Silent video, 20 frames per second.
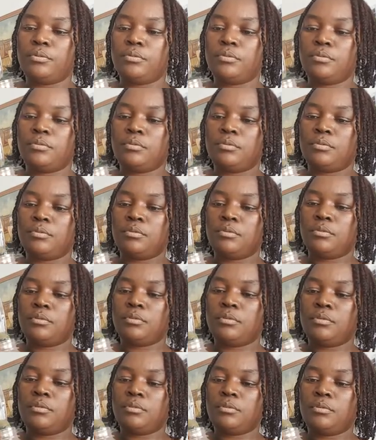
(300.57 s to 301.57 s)

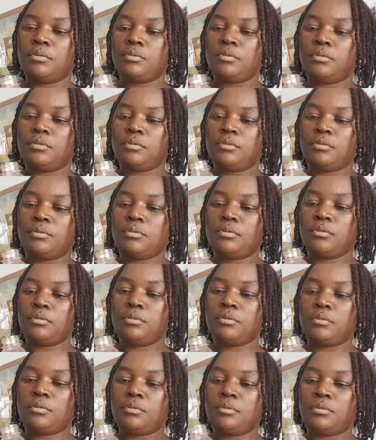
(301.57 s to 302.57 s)

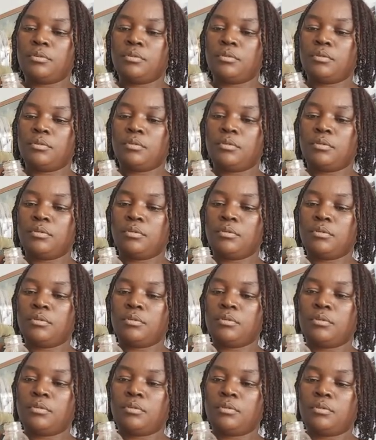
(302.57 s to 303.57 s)

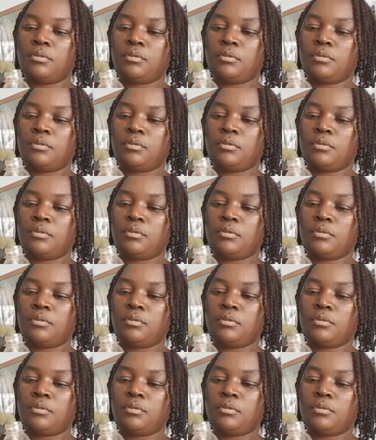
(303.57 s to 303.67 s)
(silence)